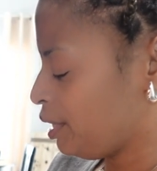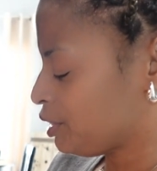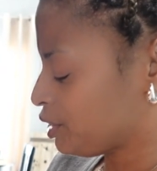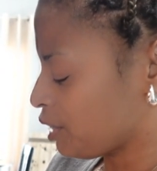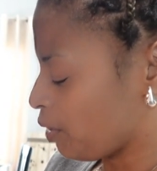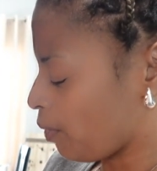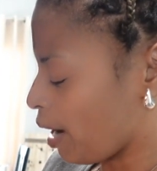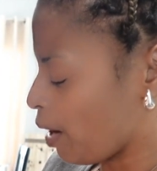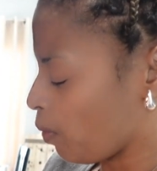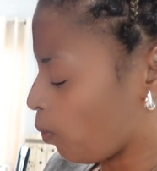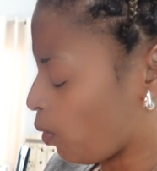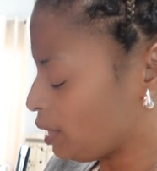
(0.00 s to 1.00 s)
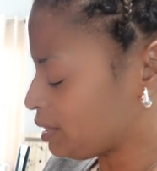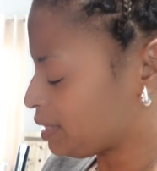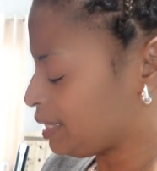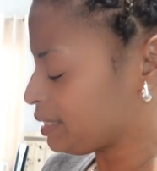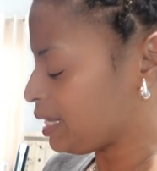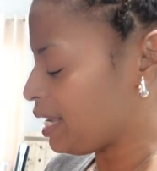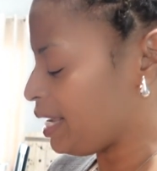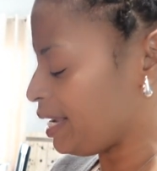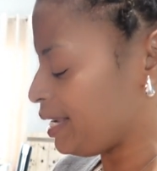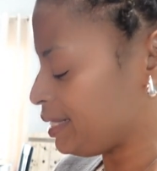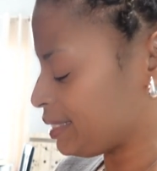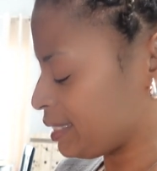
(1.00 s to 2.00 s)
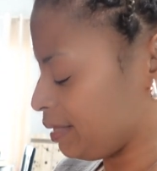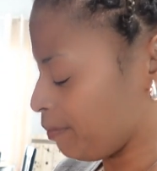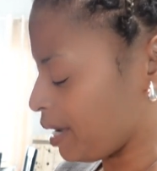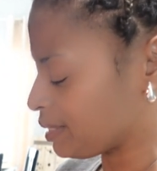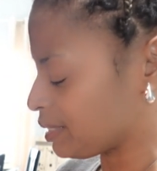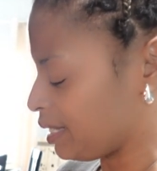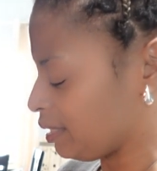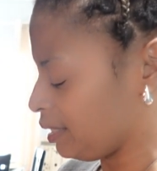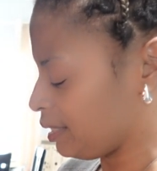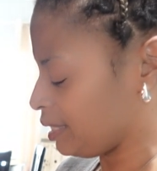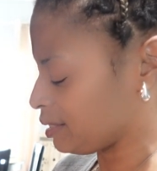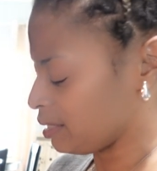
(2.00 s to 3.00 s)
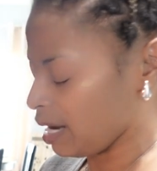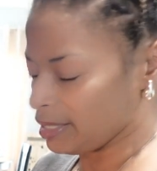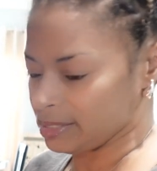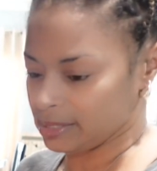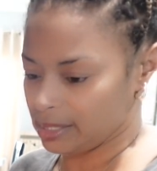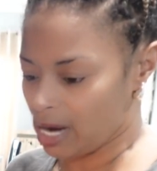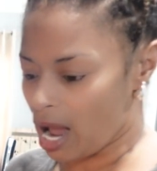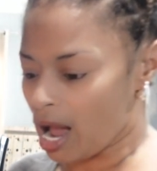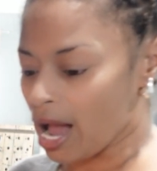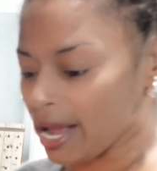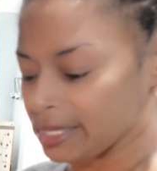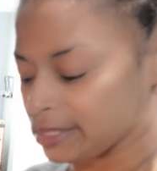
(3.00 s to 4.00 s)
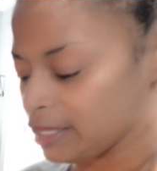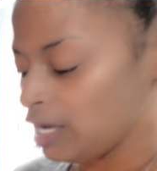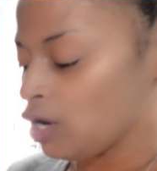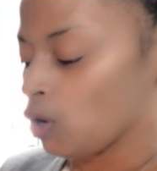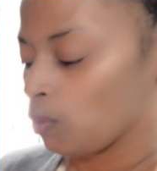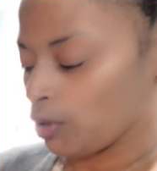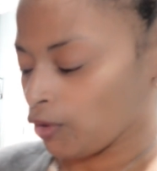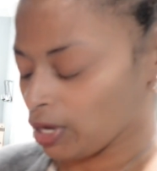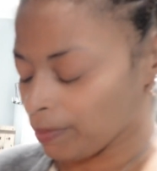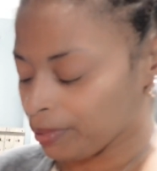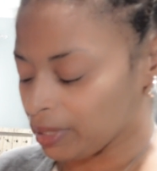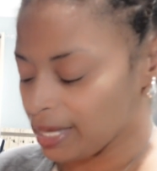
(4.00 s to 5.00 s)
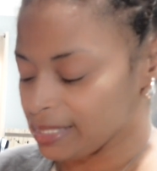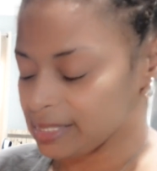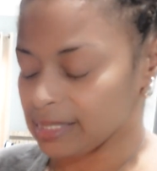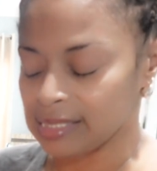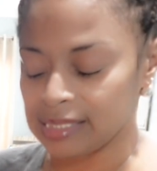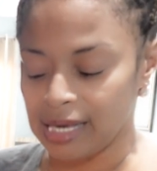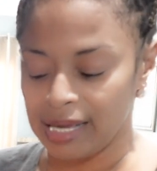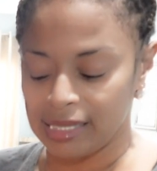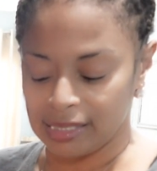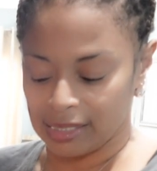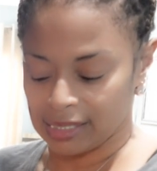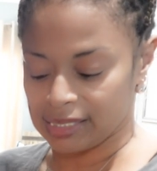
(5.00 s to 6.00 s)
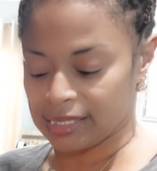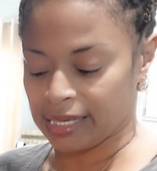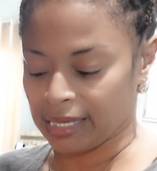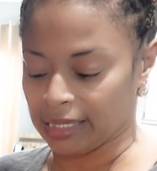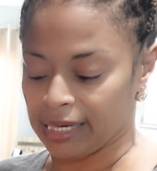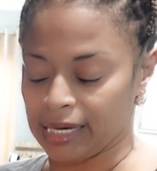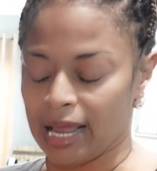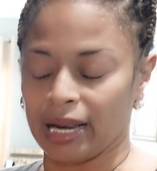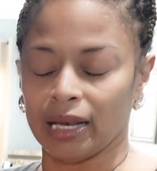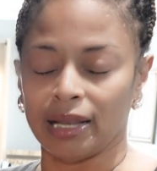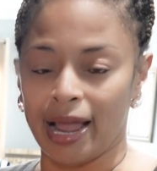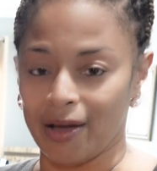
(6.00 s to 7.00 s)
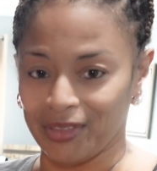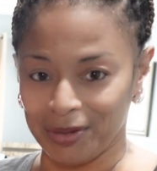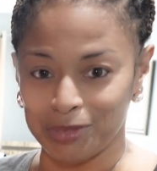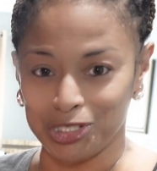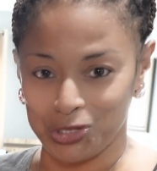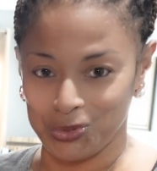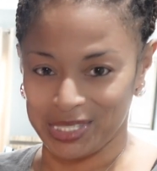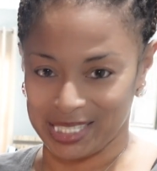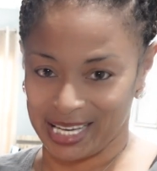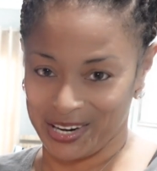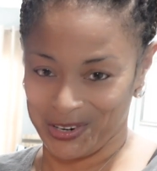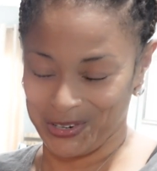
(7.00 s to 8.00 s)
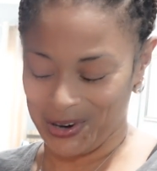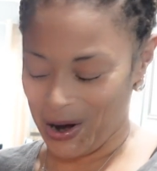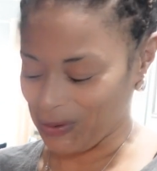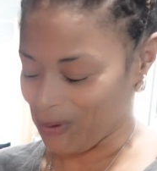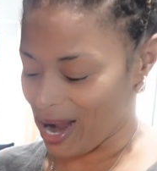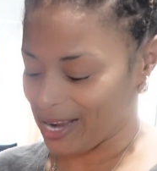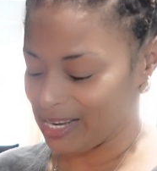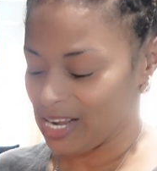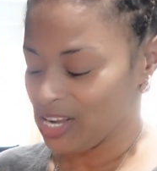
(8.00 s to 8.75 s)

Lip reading: So once this heats, my skillet gets nice and hot, we're gonna place the steaks in the skillet and allow them to sear, all right?